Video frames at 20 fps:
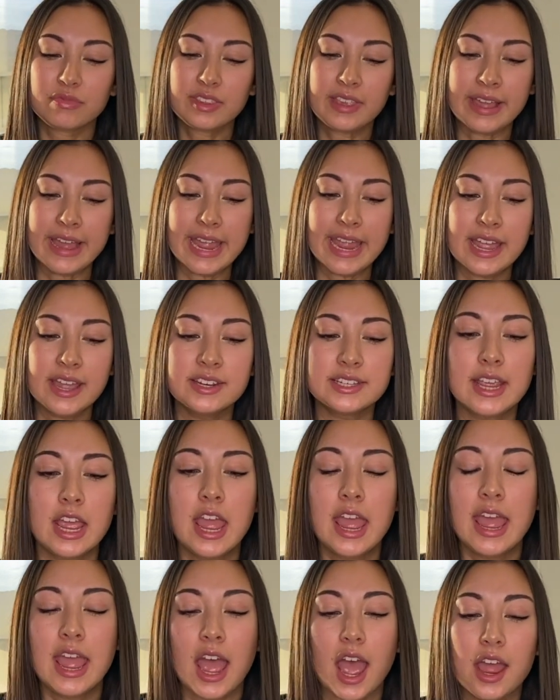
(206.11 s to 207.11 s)
And
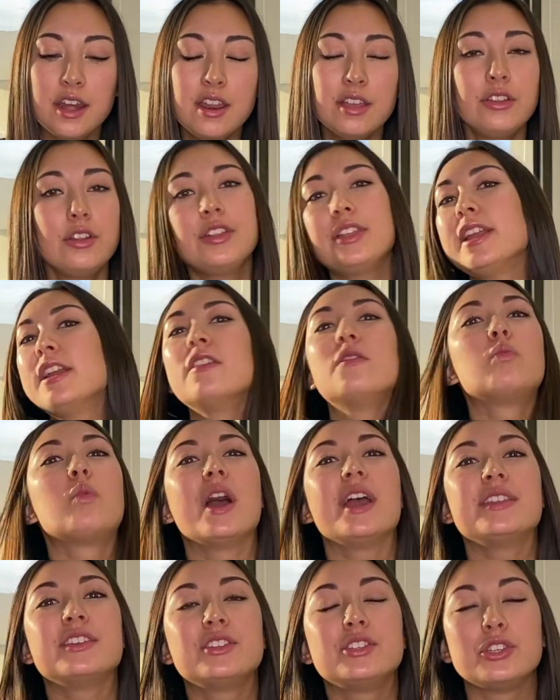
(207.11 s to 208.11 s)
another thing on
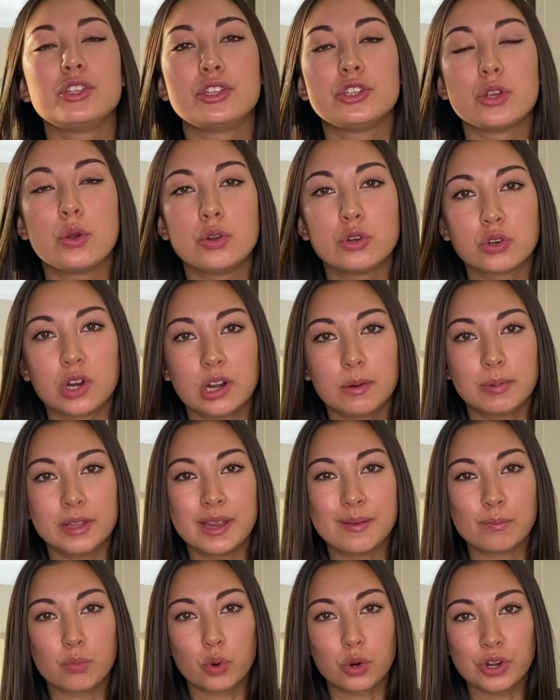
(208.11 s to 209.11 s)
why this is so incredibly
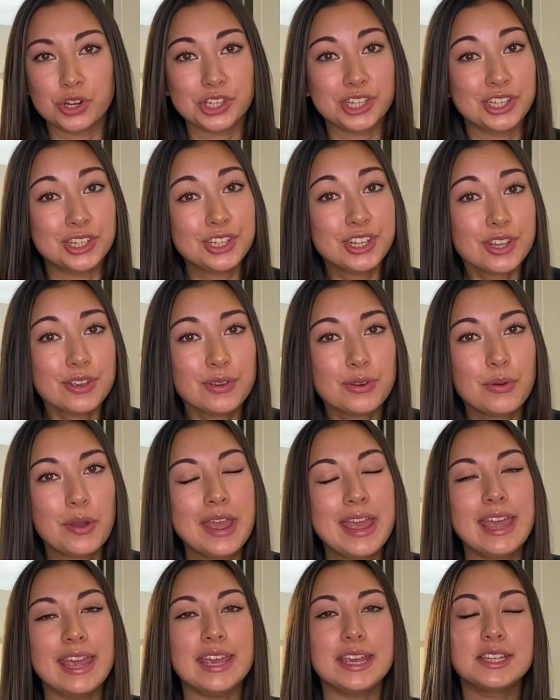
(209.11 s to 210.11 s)
important to do
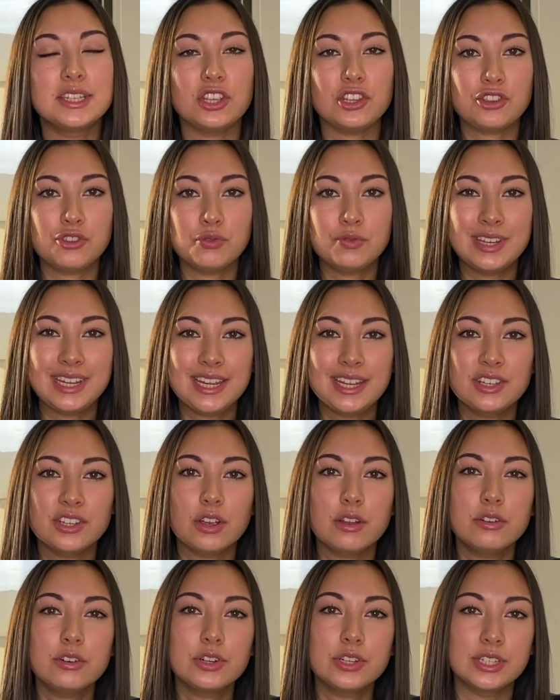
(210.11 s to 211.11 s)
is you need to
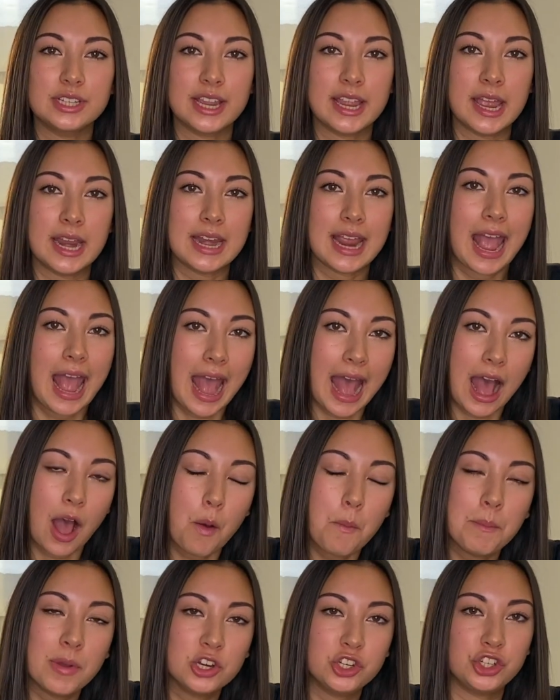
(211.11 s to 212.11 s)
understand
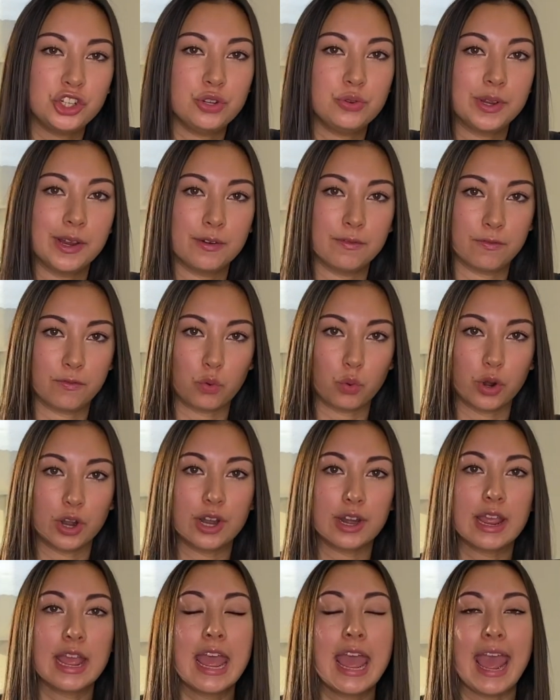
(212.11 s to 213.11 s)
how much you can
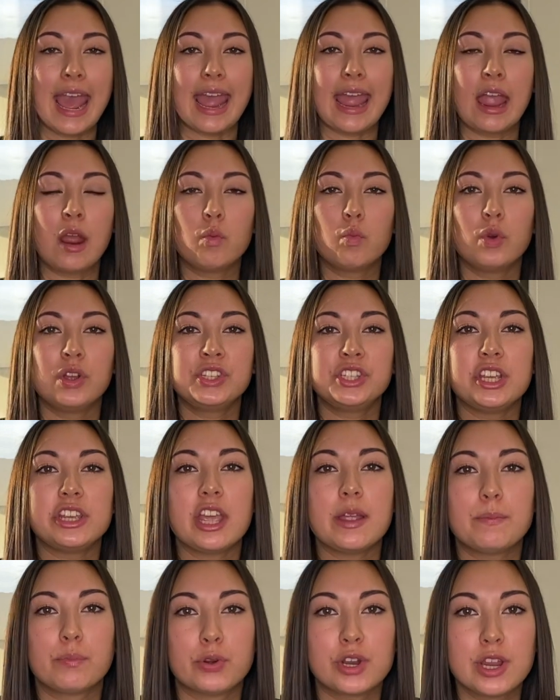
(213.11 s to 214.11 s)
afford. And once you
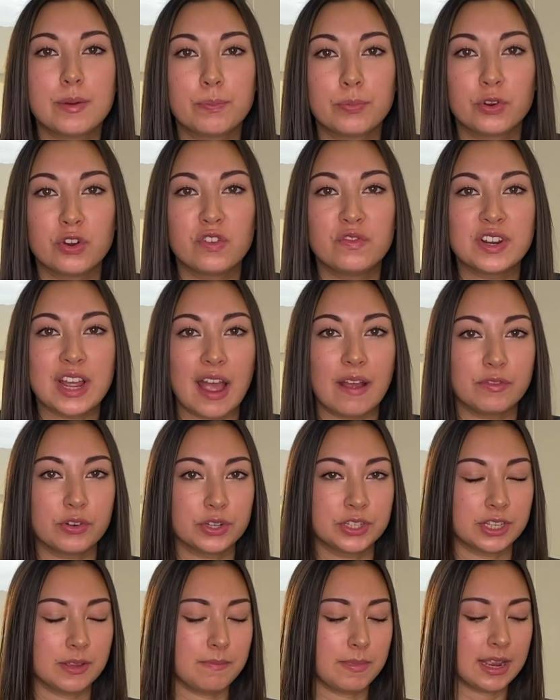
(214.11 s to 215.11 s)
get pre-approved after
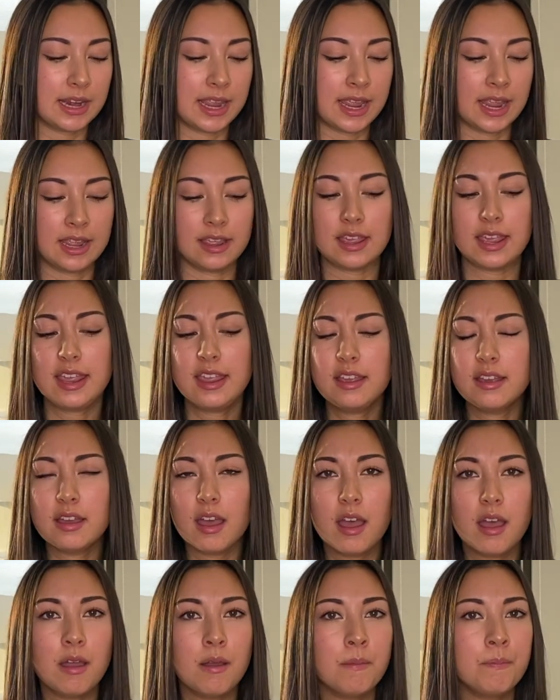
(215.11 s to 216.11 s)
submitting
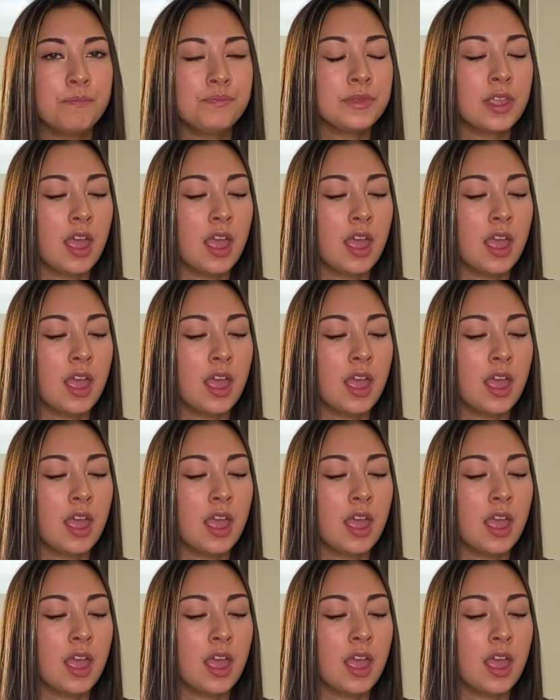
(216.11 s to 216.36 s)
income,